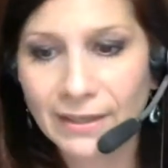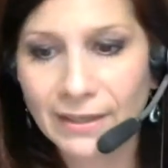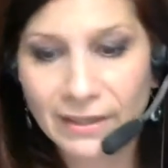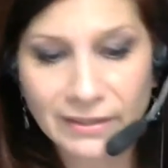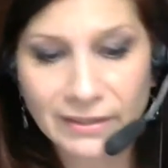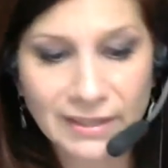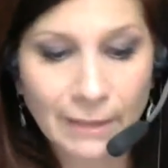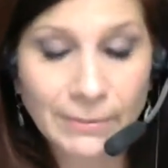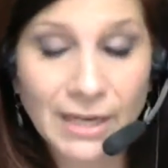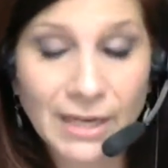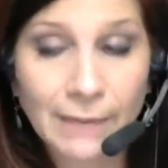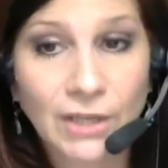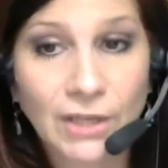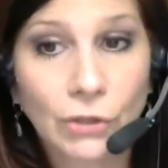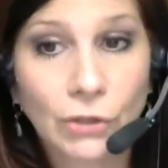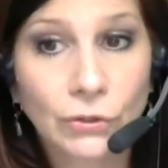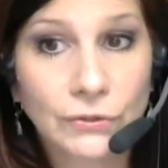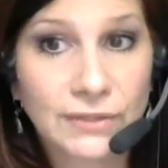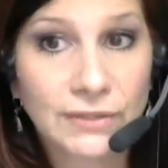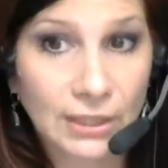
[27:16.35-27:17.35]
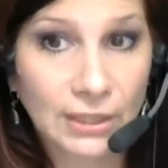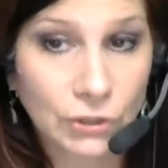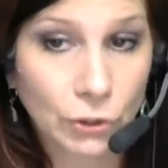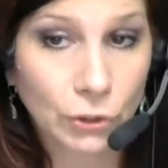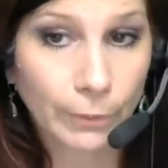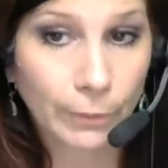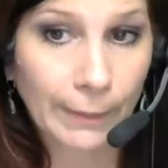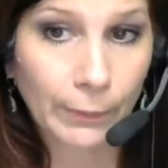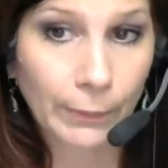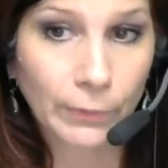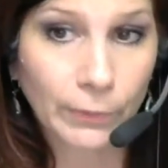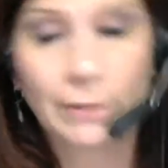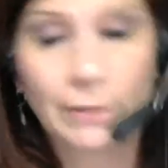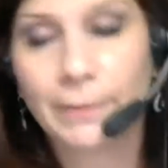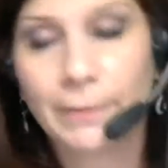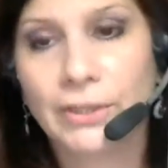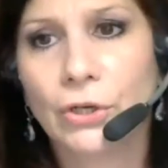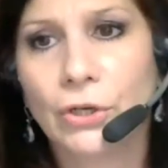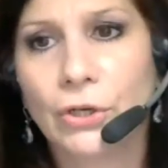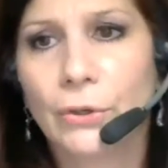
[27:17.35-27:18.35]
Sometimes I'll use tissue paper, which I'm
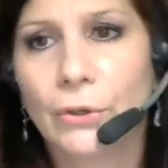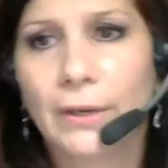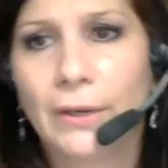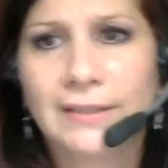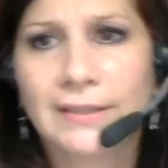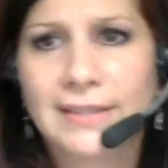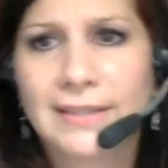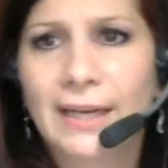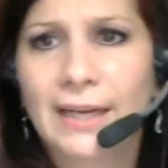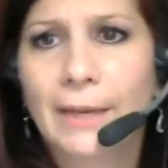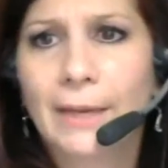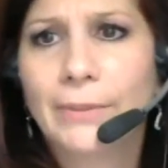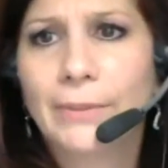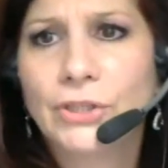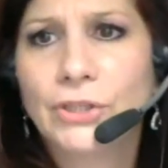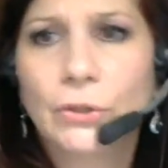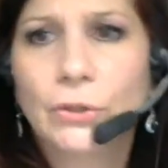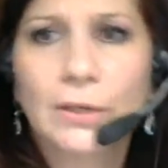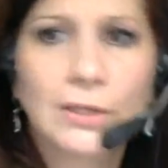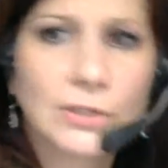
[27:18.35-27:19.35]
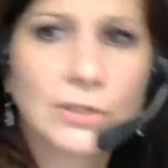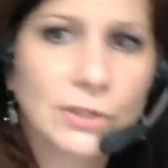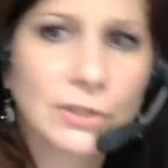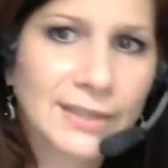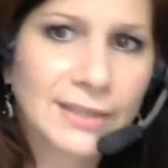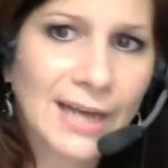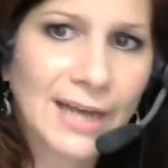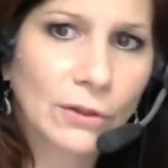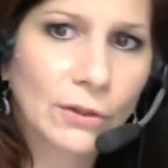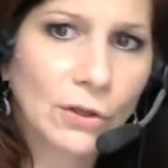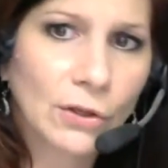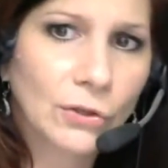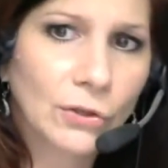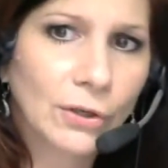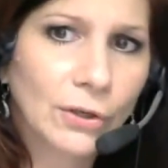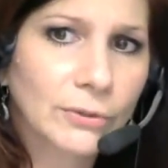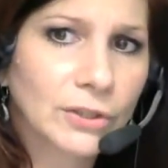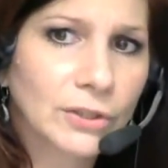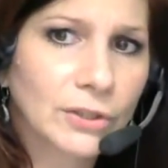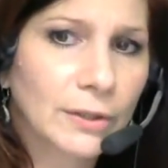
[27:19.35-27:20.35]
going to show you in a second, but you can you
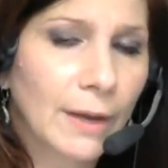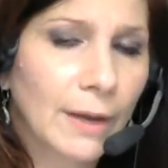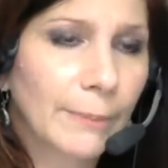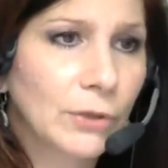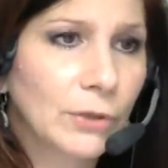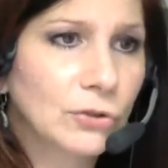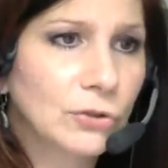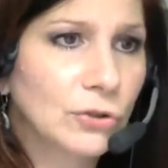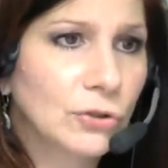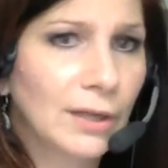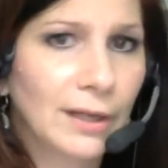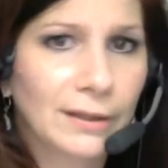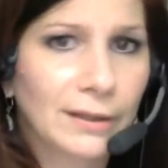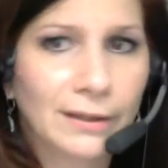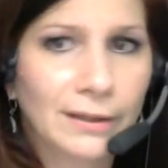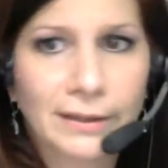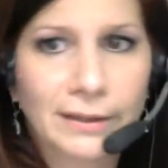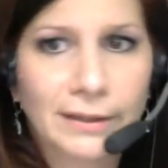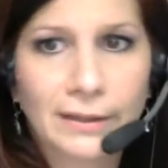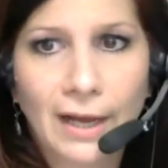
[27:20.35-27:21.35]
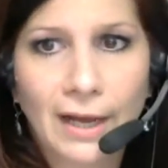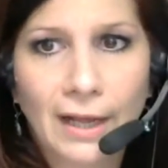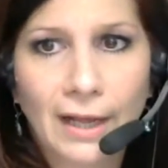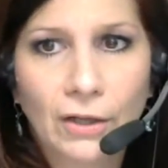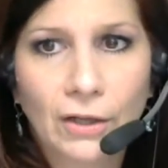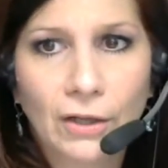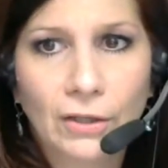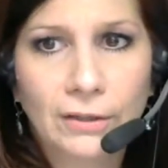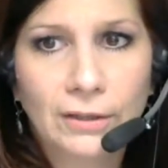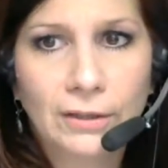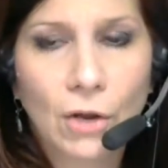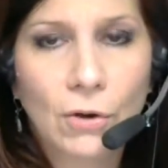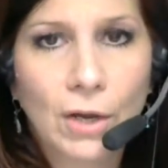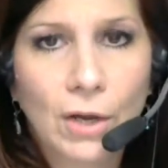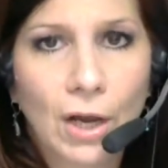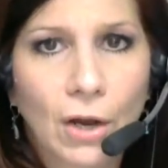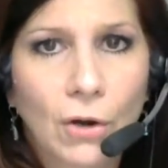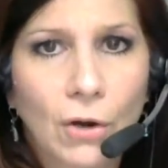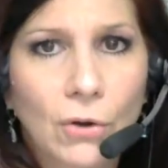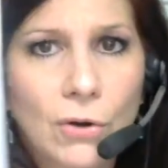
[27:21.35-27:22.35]
can just upload your
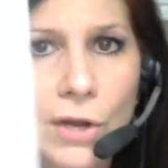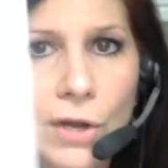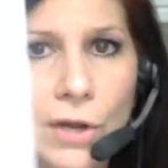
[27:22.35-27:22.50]
logo